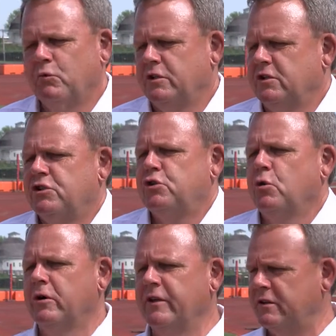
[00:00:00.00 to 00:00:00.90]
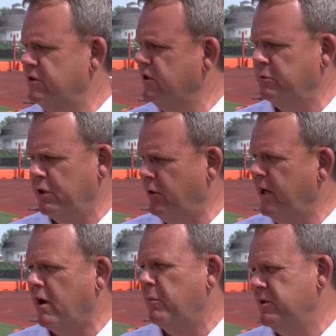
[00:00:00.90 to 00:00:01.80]
just sure that there's going to be
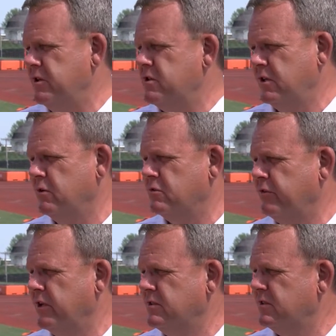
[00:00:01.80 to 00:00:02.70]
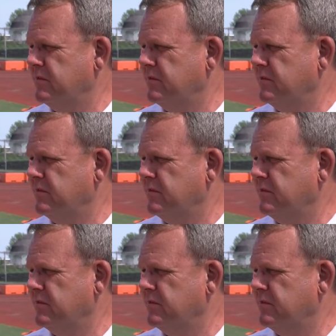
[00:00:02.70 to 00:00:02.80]
great competition in those events.